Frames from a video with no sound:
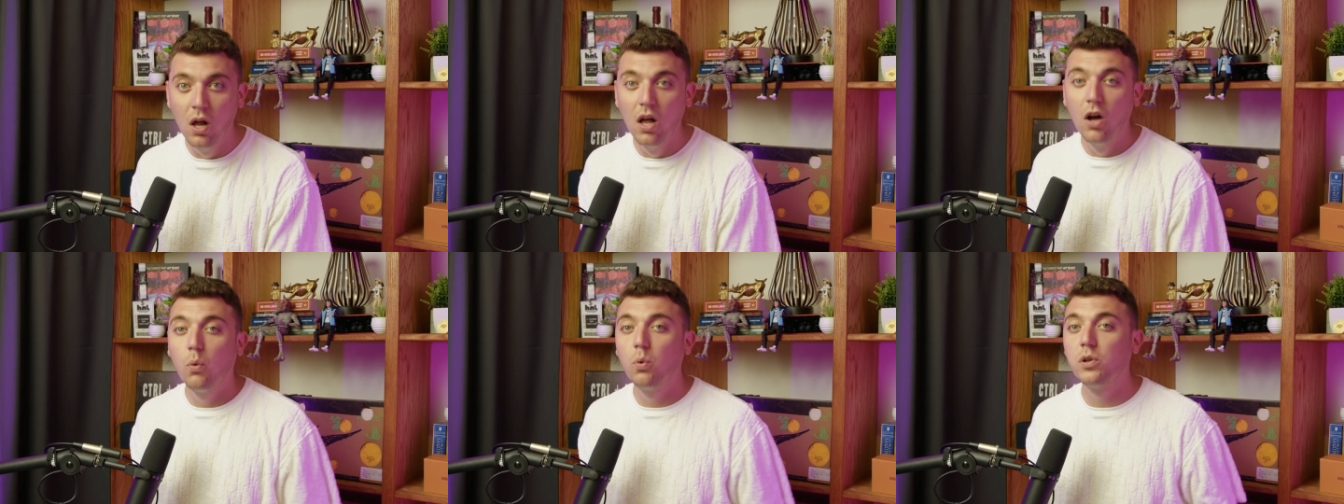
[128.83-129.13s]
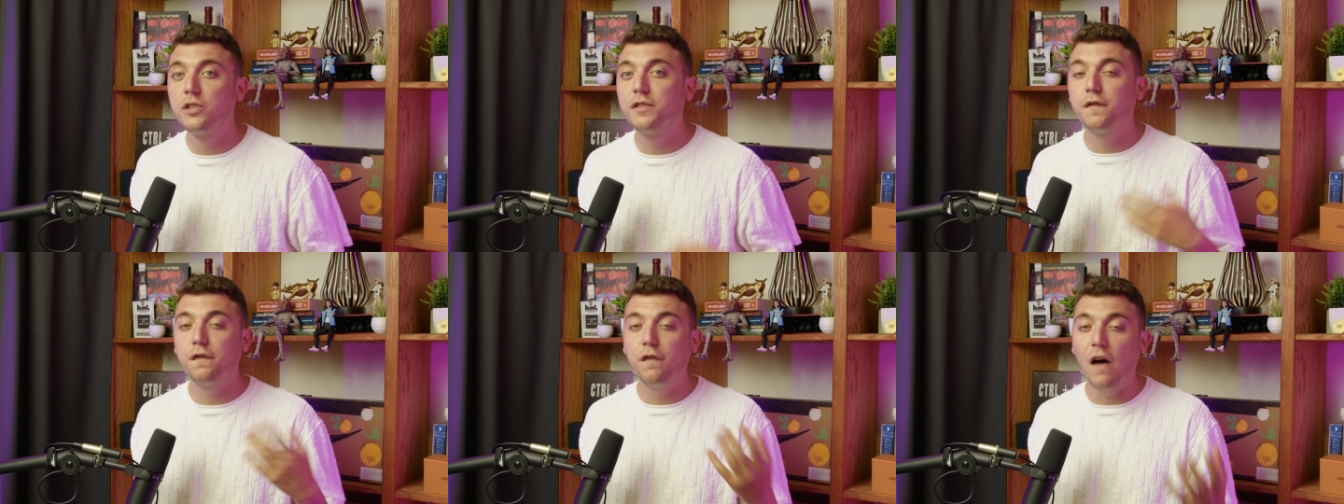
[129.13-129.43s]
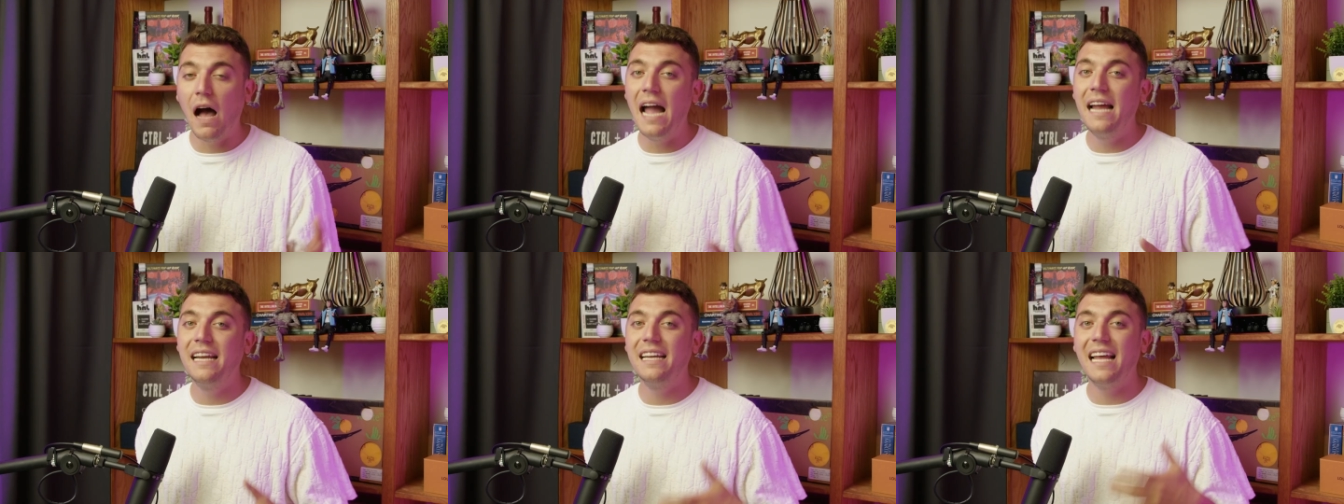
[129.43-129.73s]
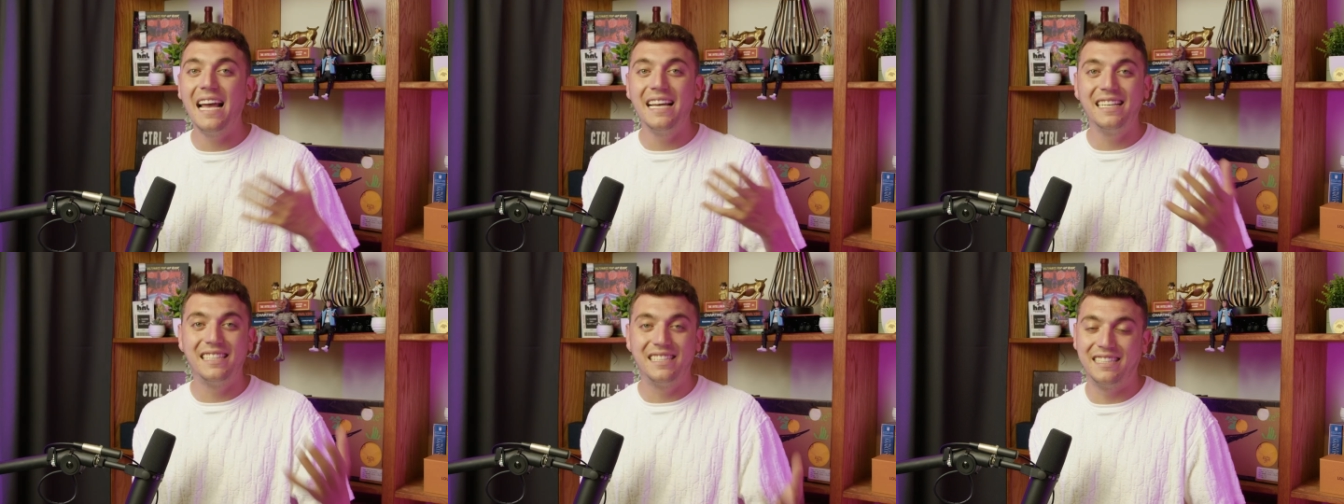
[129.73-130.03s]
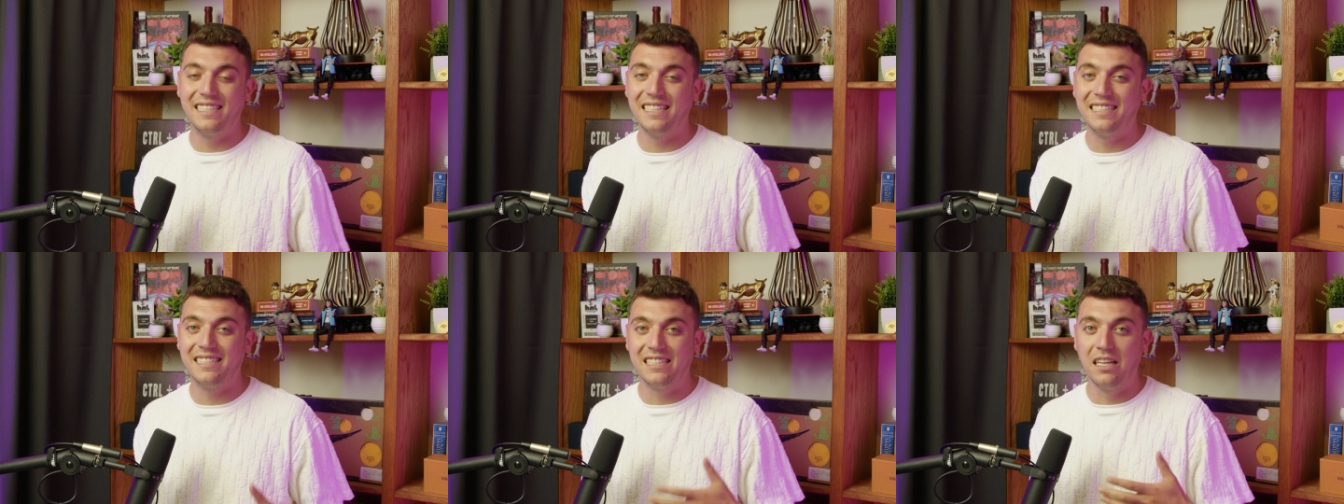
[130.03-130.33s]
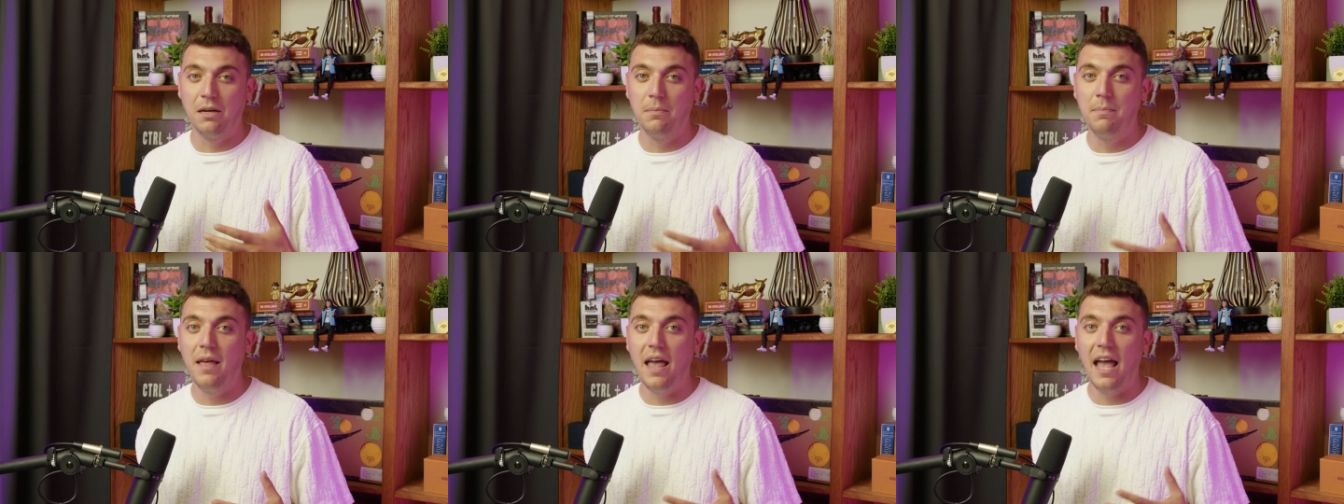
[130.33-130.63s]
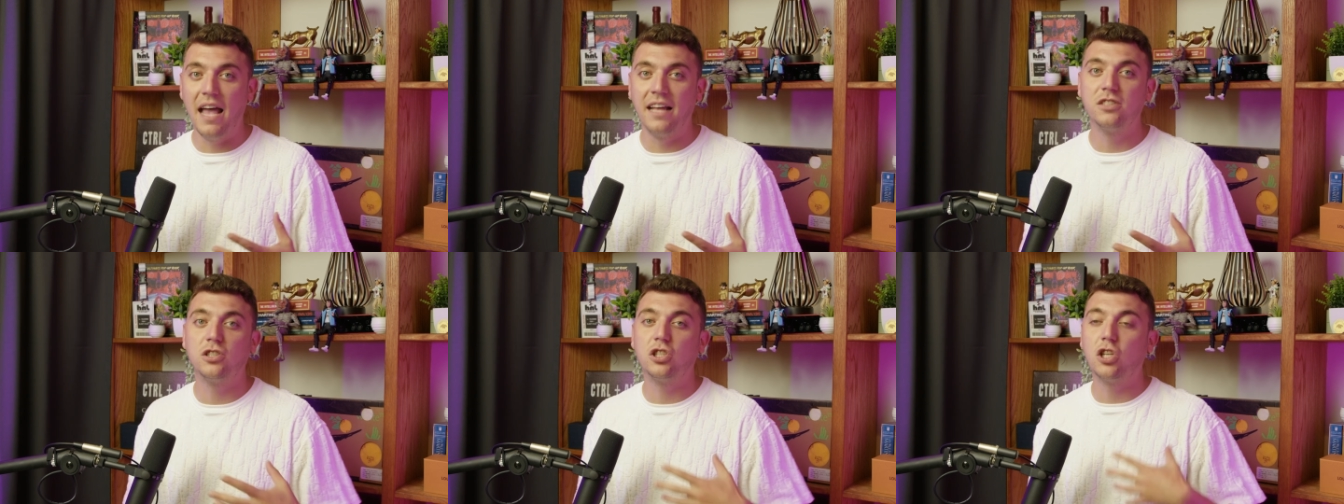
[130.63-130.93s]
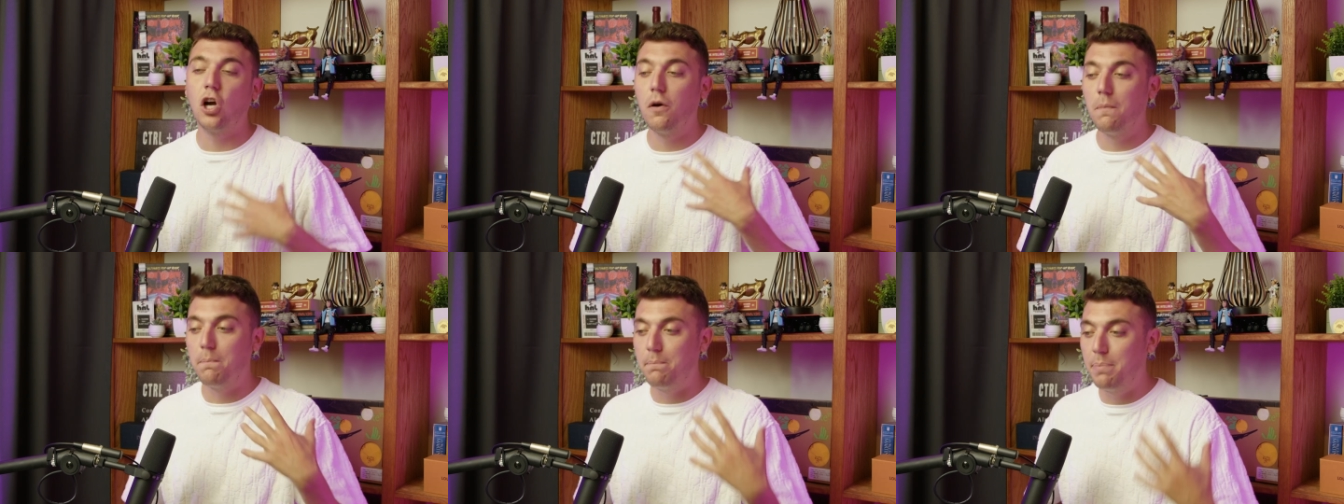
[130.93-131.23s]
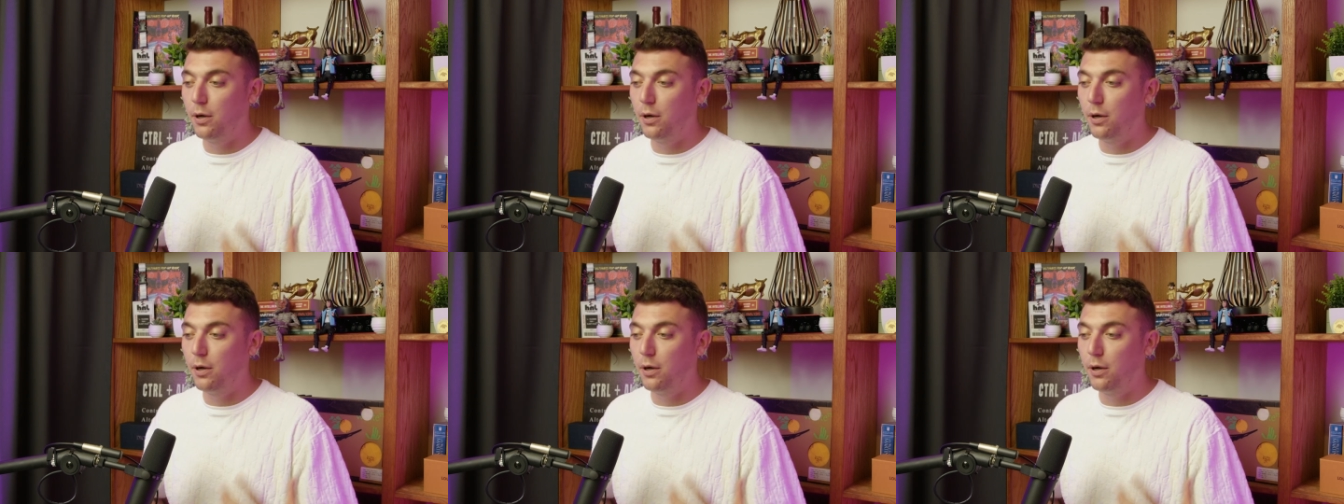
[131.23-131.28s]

was find a system and start